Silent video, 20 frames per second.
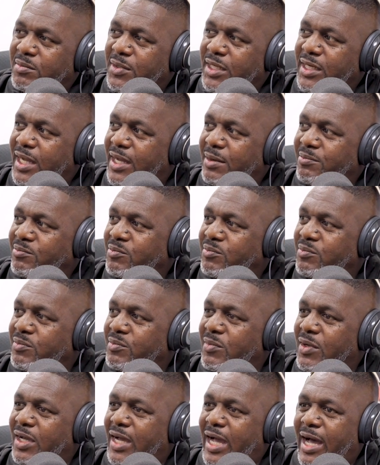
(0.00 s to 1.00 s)
But
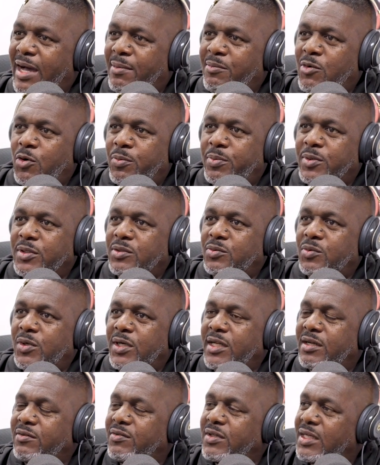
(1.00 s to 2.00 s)
I'm open to
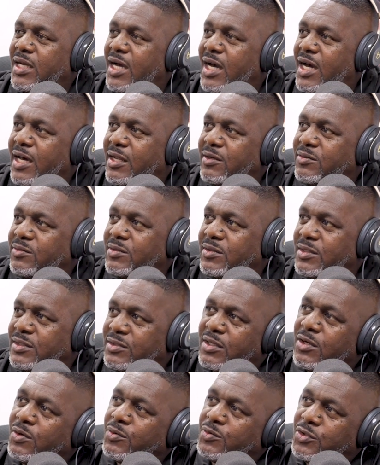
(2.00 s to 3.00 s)
whatever God
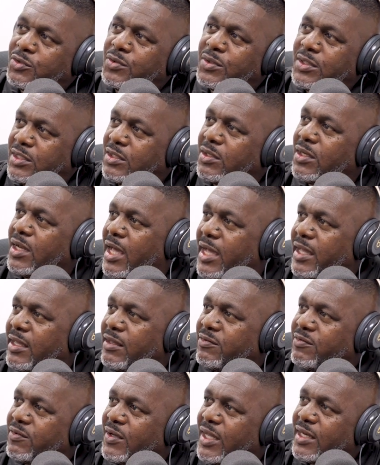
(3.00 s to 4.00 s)
is gonna do in your
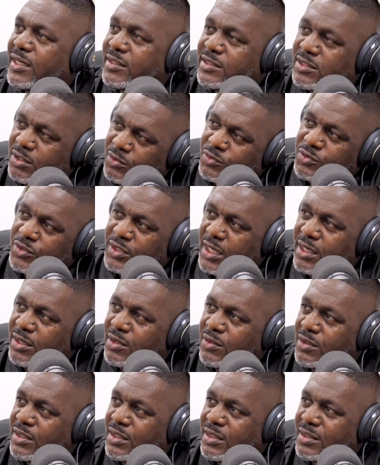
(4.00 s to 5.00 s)
life. I told you that
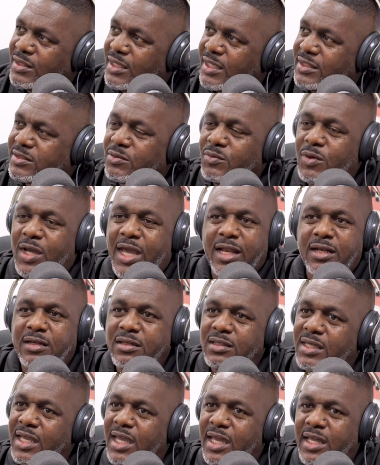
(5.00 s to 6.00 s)
earlier. Yeah. That's the way I
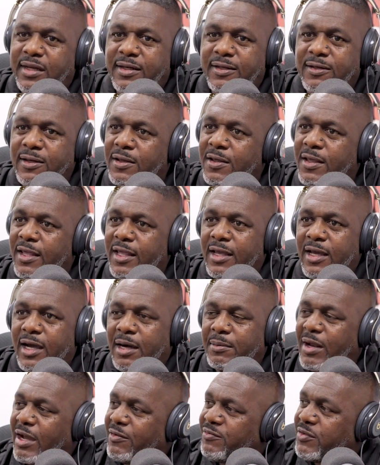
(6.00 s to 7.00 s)
look at it.
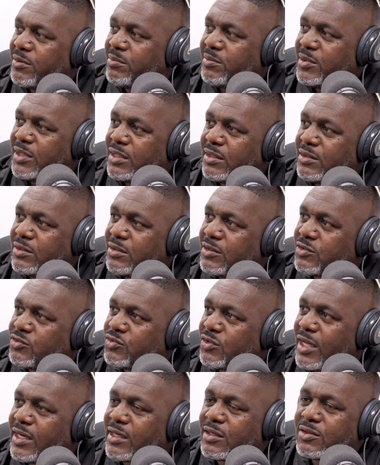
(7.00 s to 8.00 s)
I'm not finna be in here
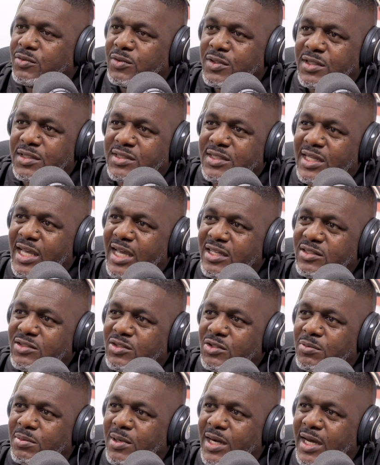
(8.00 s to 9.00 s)
trying to criticize
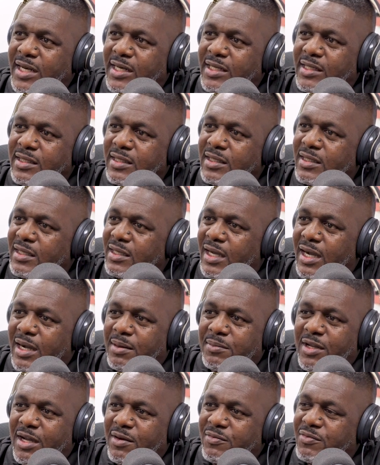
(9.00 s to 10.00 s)
nobody. Right.
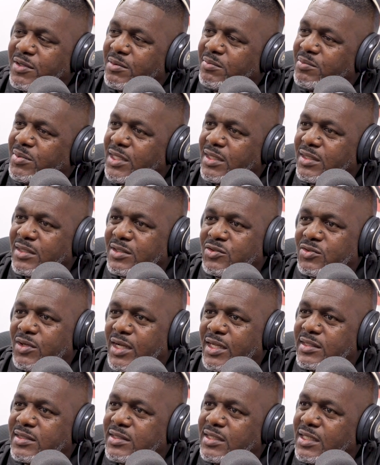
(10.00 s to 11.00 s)
I'm not finna be in here
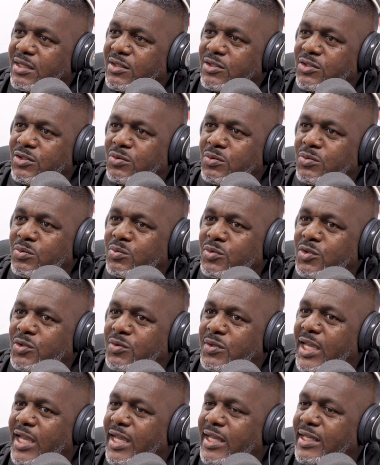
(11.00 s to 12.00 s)
trying to tell you you
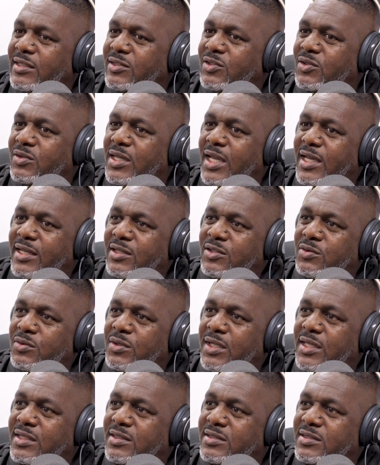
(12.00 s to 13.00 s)
can't do
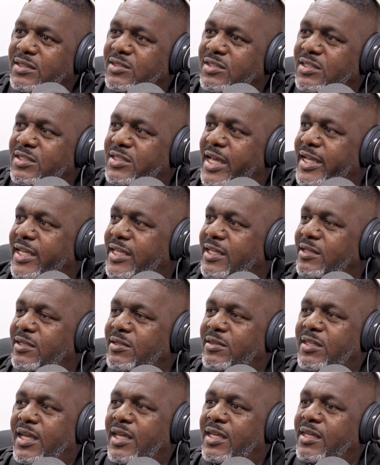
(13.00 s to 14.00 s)
this. It's just like
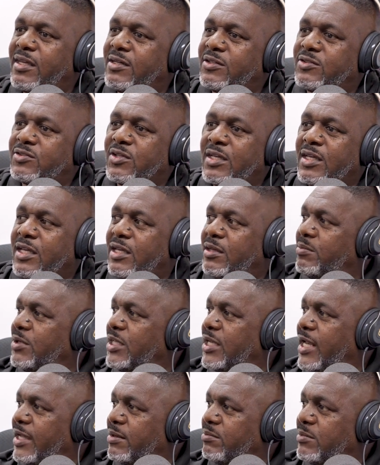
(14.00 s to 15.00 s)
anything else. It'd be
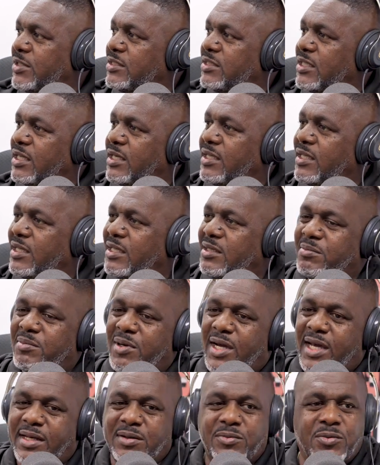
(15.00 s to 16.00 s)
like me telling
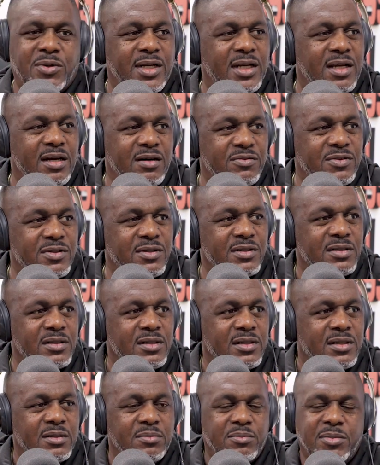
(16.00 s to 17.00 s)
anybody whatever.
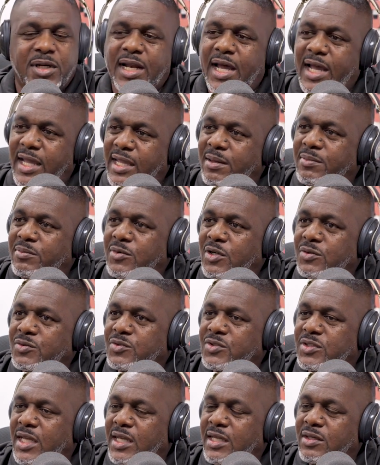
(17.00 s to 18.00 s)
But I am gonna
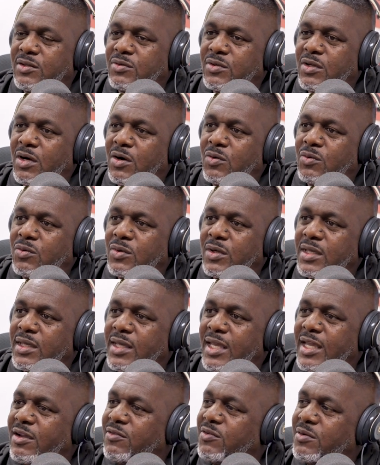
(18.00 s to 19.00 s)
say, you know,
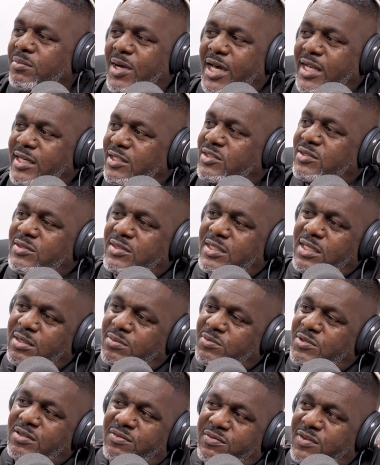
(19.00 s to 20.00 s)
everybody
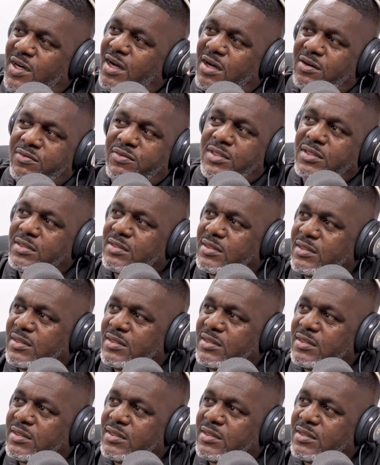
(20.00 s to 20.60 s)
keeps evolving.